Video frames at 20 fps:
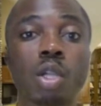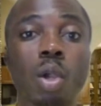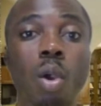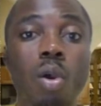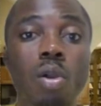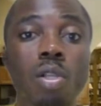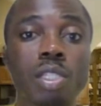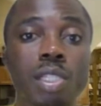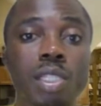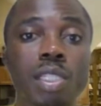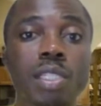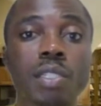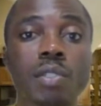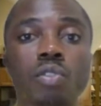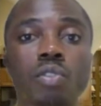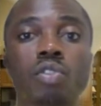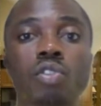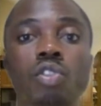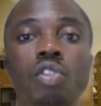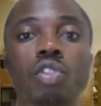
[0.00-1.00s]

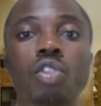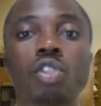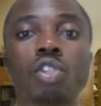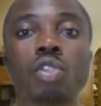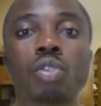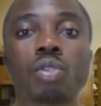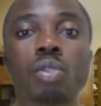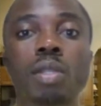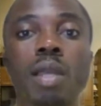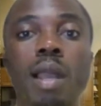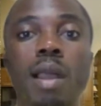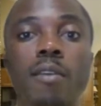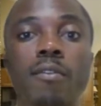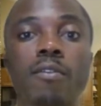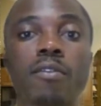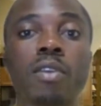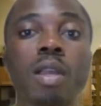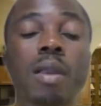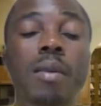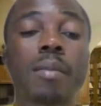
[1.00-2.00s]
coordinators should
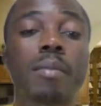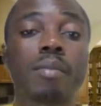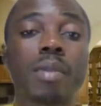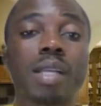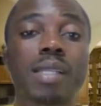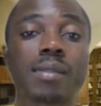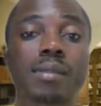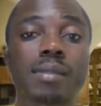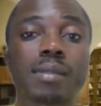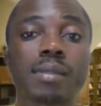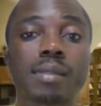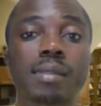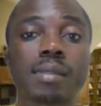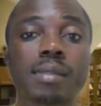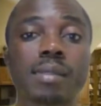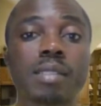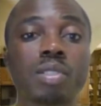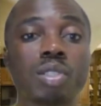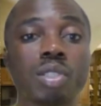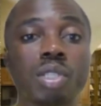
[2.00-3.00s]
have master's
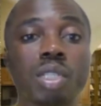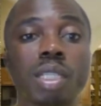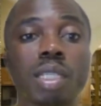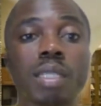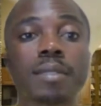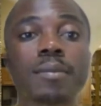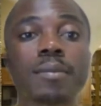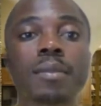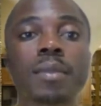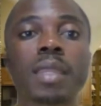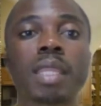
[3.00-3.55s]
degree